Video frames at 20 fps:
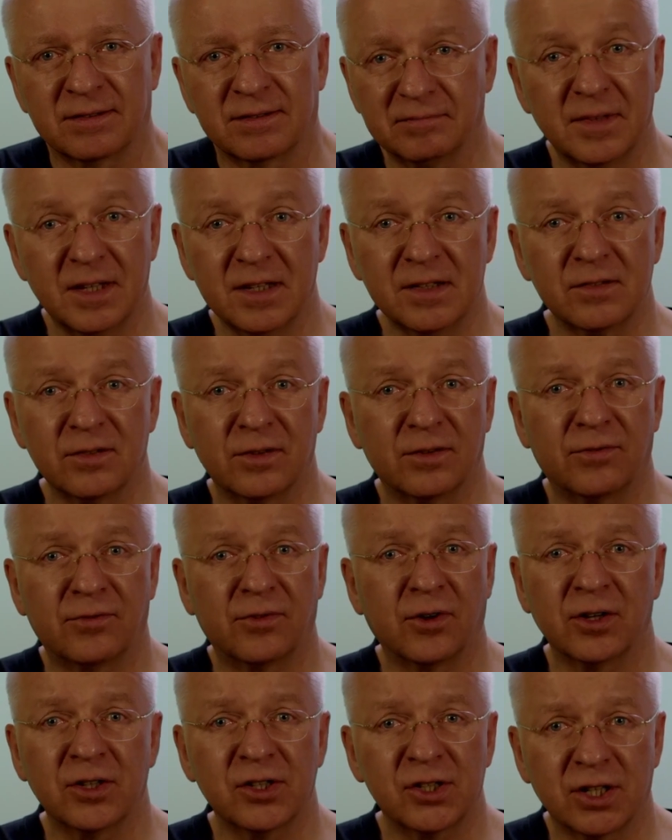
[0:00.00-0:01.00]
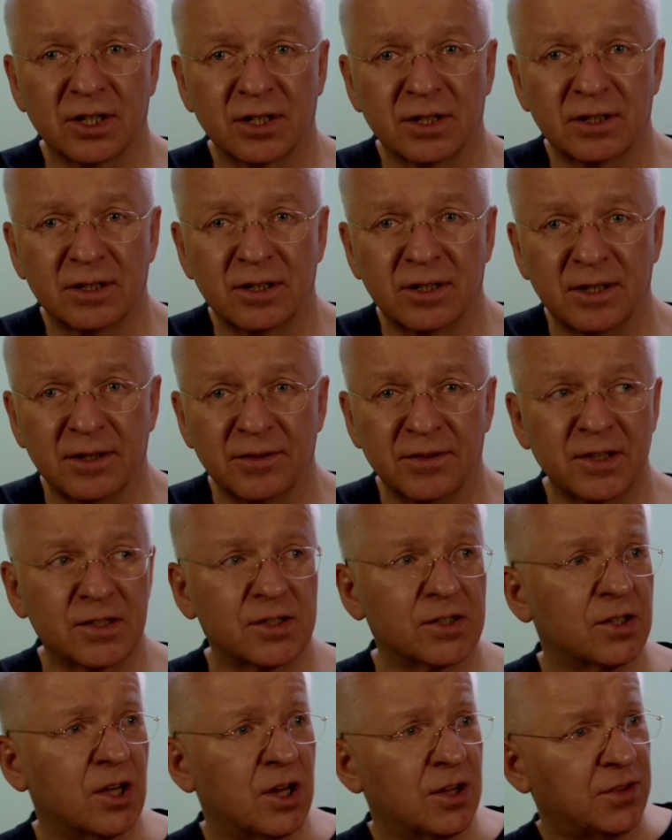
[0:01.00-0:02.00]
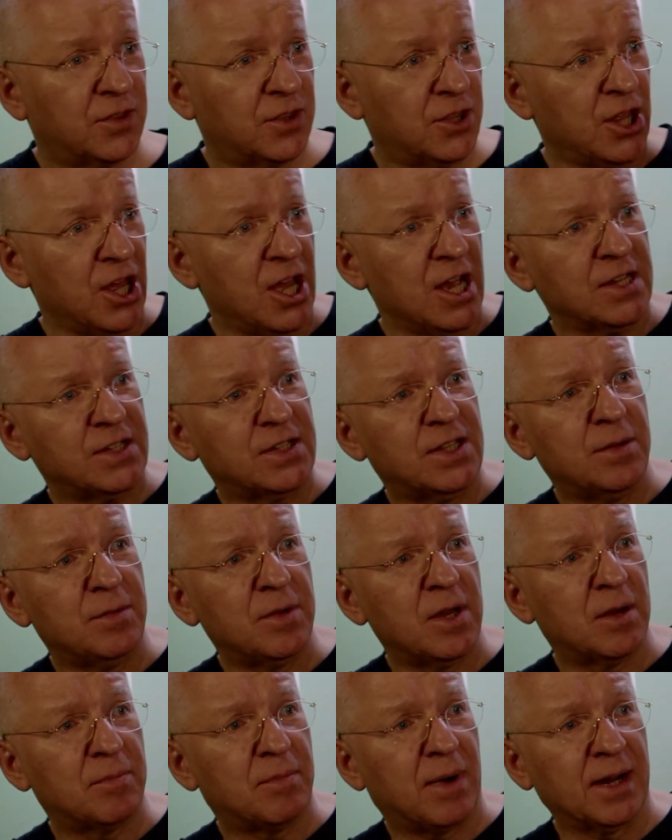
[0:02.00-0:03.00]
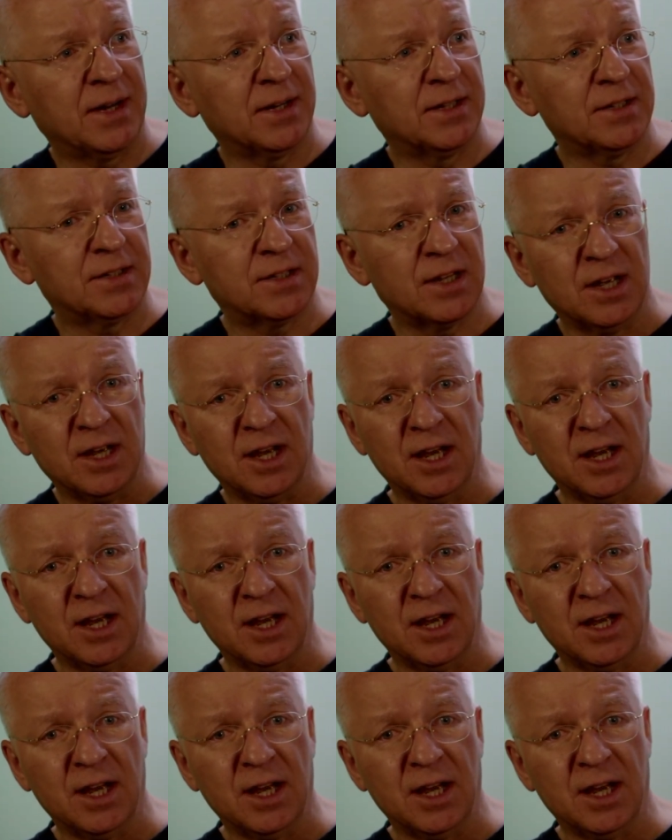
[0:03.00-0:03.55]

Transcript: There's no frontier. This is, there's the abundance,